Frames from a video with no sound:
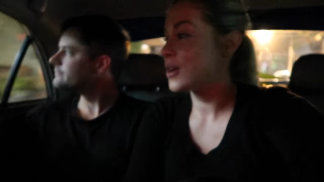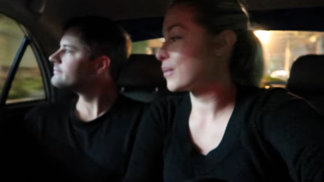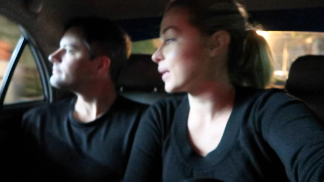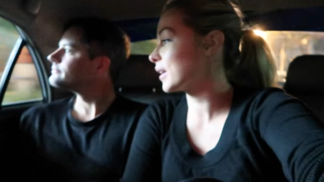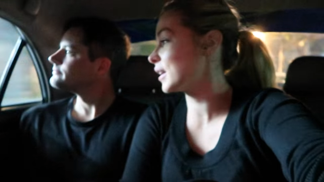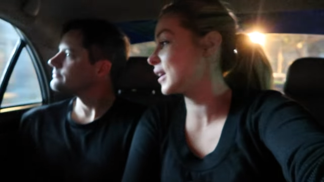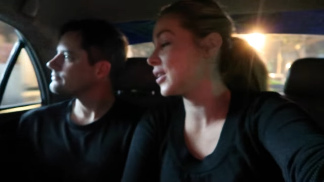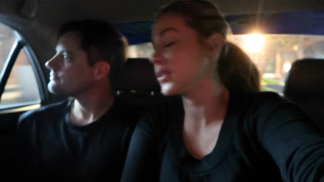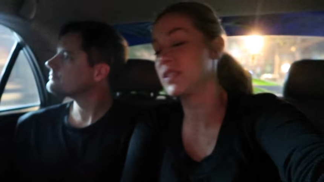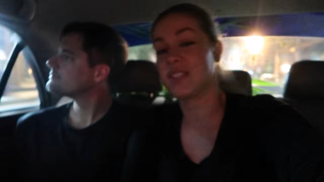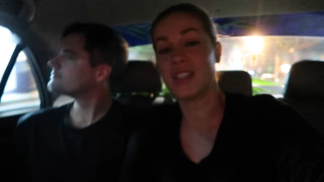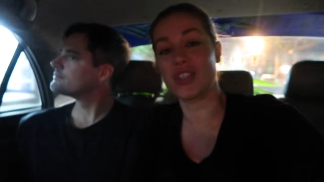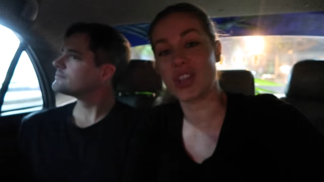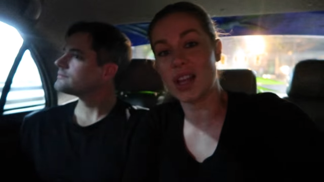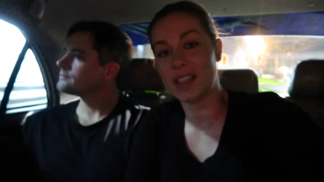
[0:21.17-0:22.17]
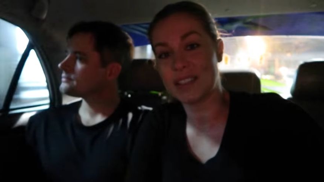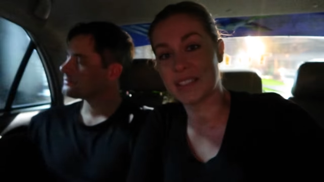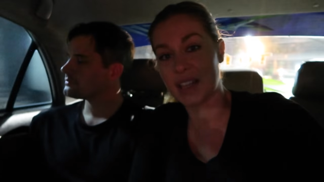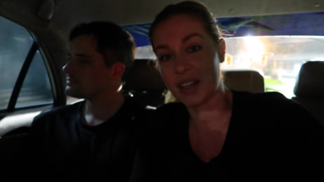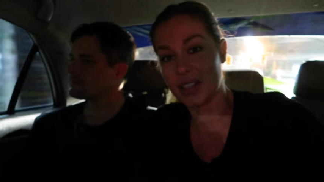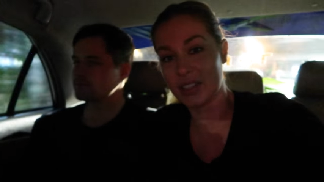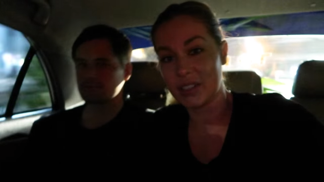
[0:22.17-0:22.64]
Speaker 1: We're gonna go see John's
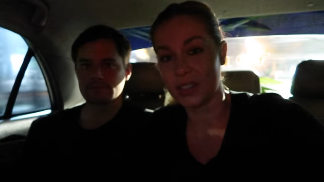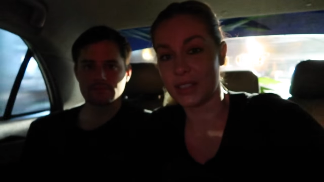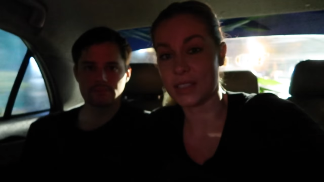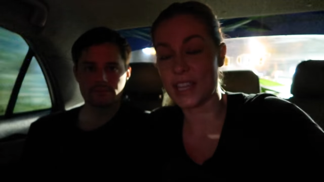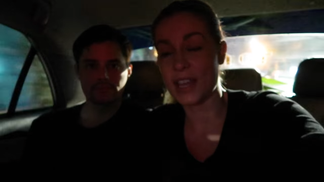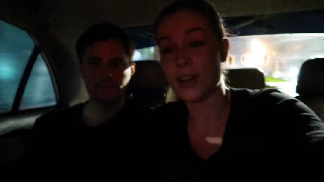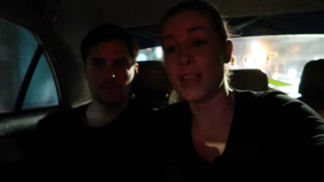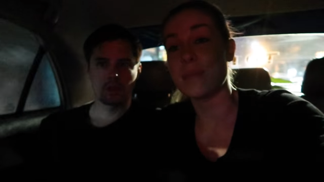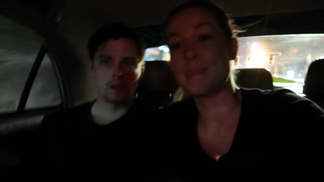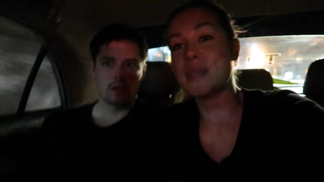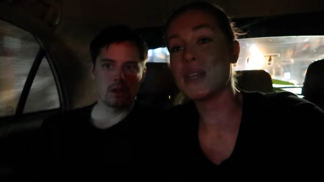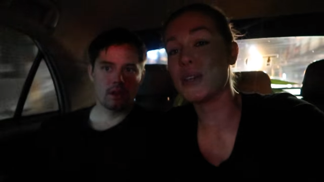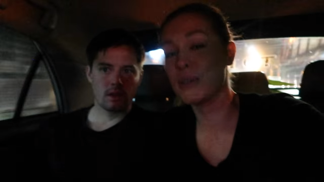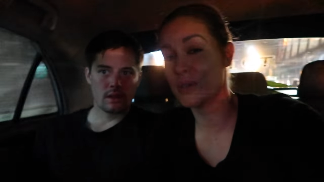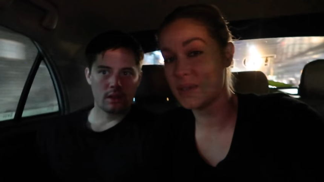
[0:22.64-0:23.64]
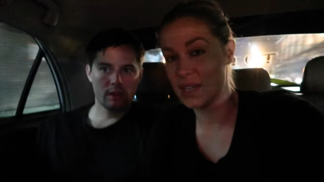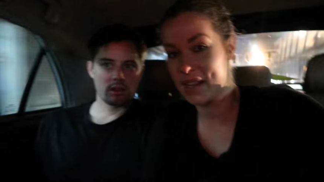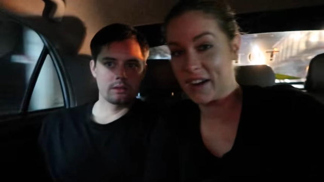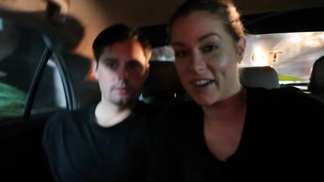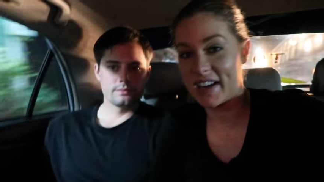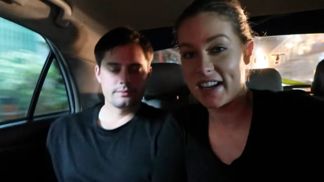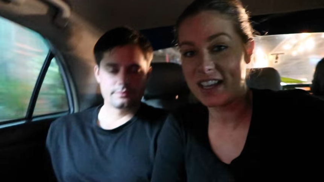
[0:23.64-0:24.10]
uncle, Gary Bhikkhu
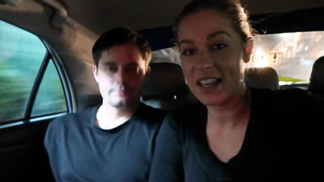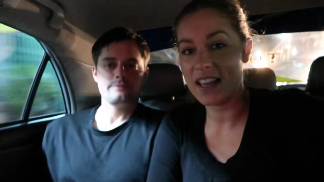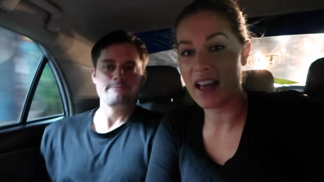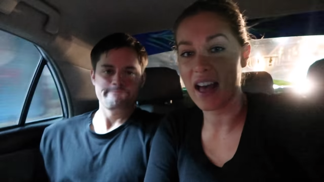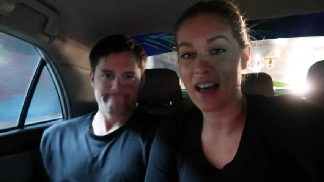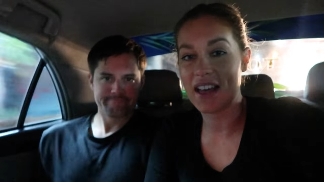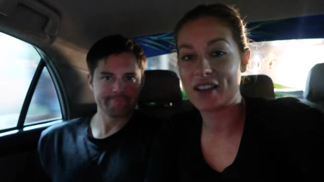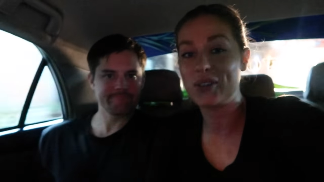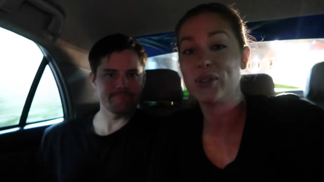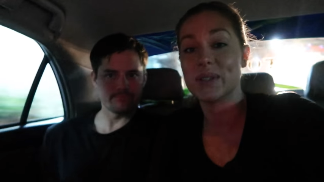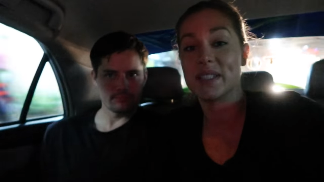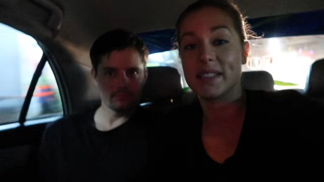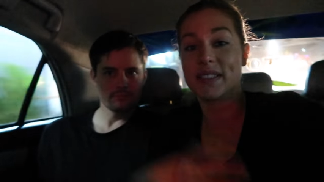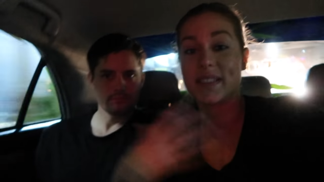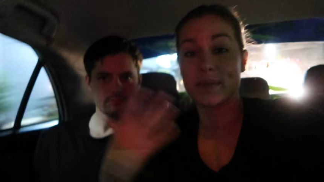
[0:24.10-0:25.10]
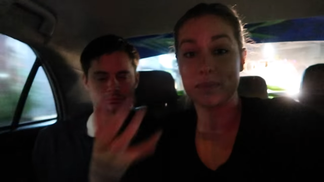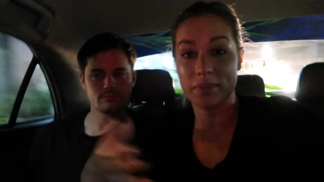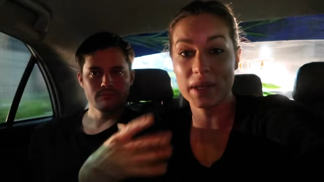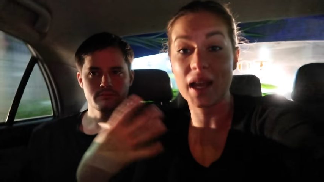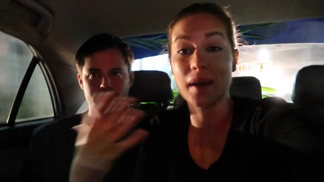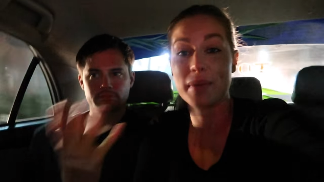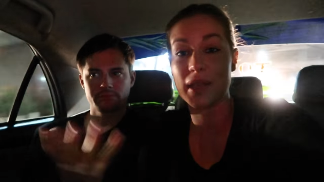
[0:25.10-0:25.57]
Gary, uh, who is
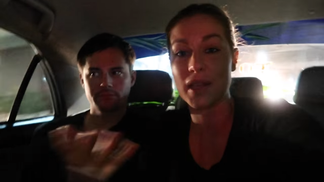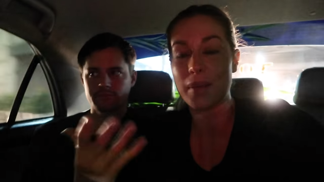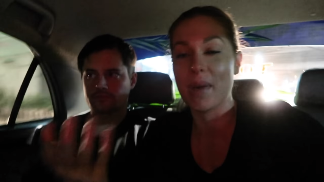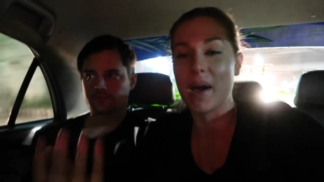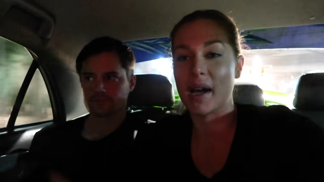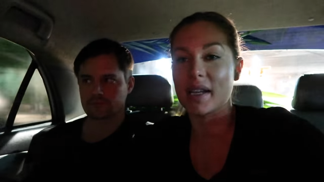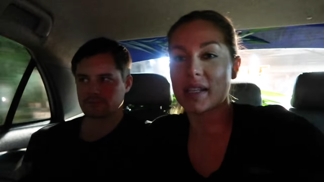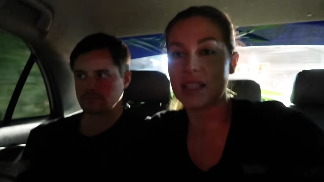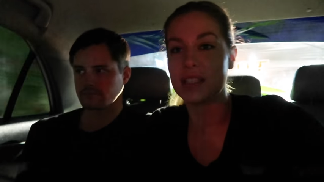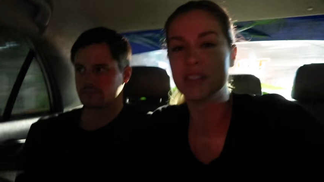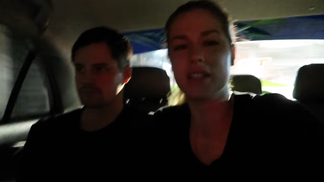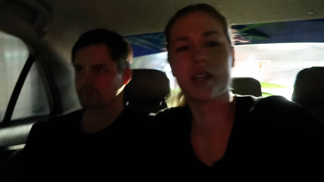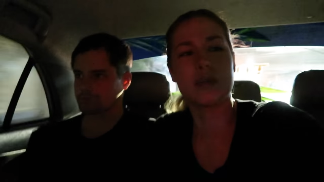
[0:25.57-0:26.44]
becoming a monk. He's